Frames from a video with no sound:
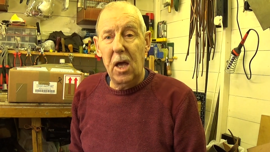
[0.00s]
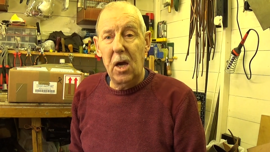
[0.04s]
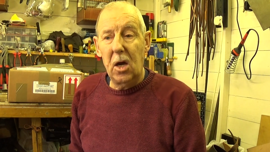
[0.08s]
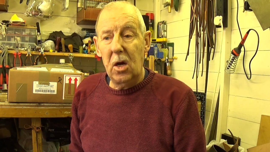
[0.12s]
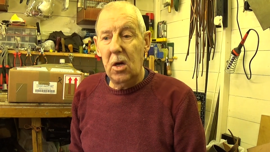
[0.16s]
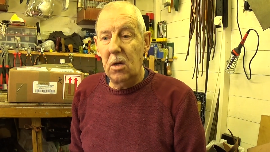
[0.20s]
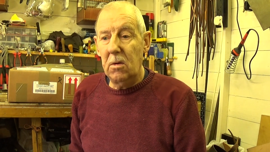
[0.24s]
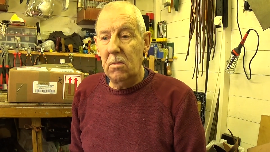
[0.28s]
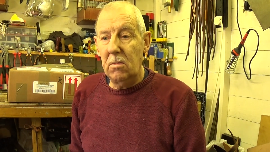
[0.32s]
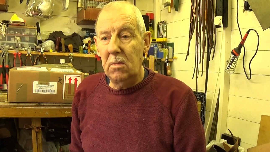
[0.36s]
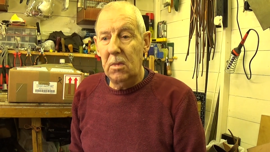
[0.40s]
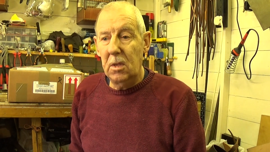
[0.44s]

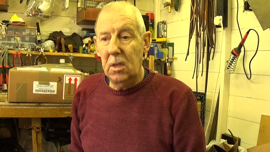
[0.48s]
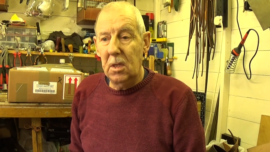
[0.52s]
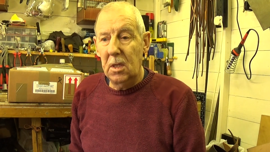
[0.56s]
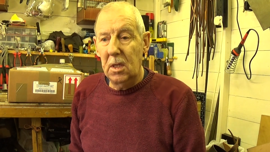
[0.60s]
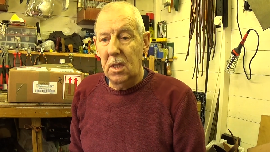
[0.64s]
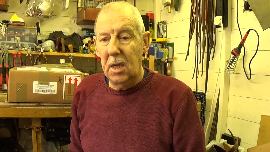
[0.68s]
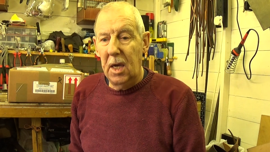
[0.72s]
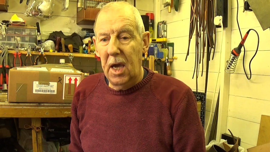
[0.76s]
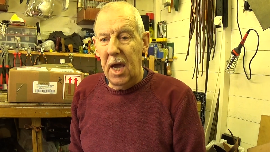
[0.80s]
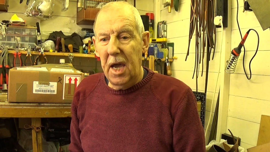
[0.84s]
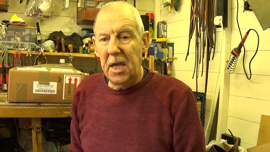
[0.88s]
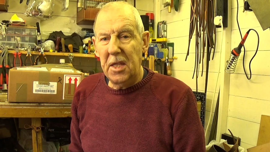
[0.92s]
and
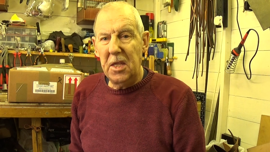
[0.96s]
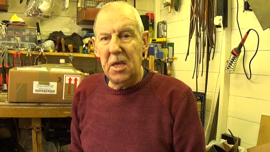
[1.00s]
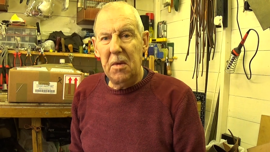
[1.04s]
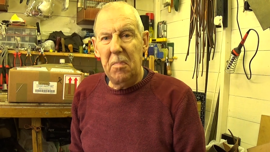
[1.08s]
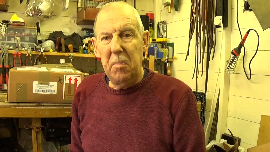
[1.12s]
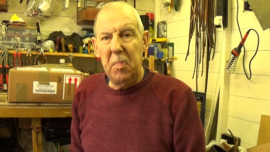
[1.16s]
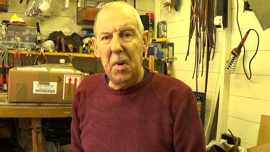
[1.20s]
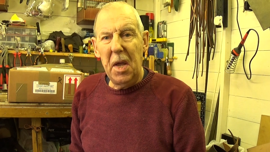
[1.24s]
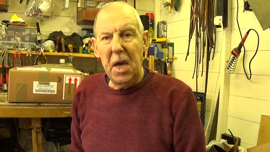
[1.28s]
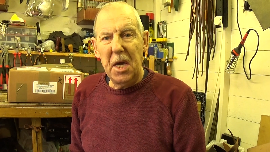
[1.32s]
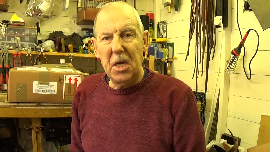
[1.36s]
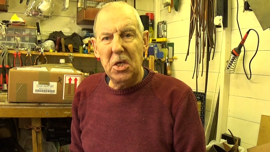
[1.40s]
they're
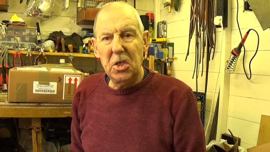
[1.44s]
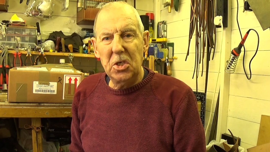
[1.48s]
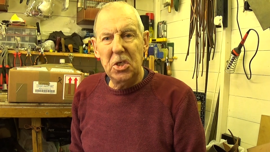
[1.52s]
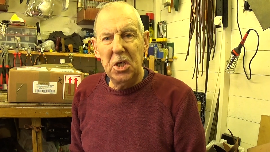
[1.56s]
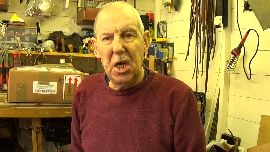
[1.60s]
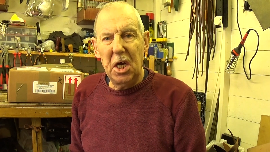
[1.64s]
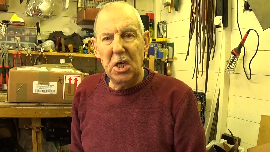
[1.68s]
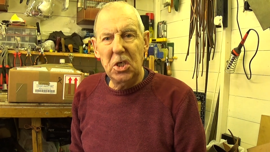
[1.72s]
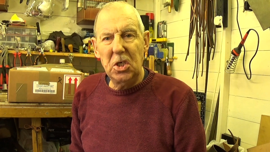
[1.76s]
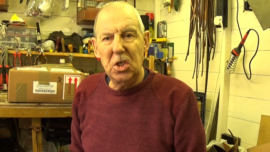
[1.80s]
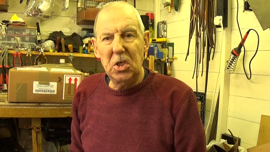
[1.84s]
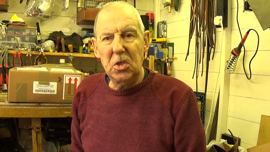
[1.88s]
black as
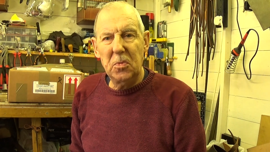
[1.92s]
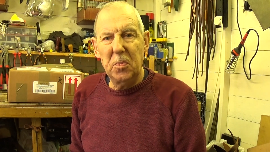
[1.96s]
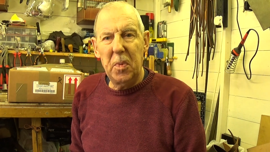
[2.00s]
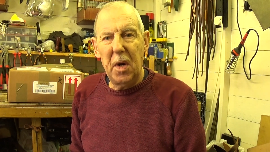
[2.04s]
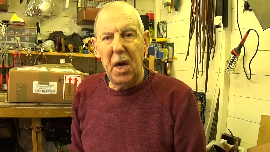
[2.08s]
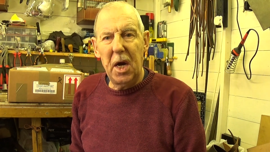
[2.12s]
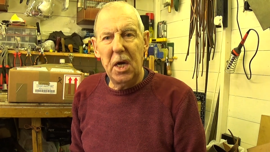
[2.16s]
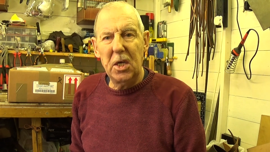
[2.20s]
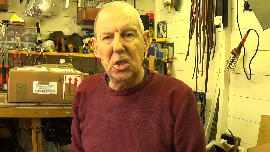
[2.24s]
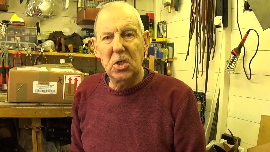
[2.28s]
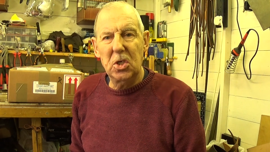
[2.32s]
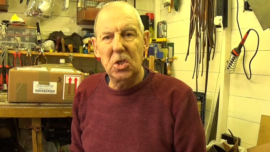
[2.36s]
the ace of
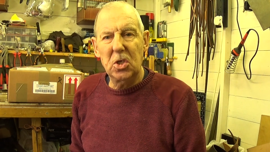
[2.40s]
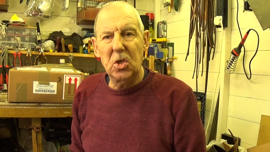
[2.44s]
spades.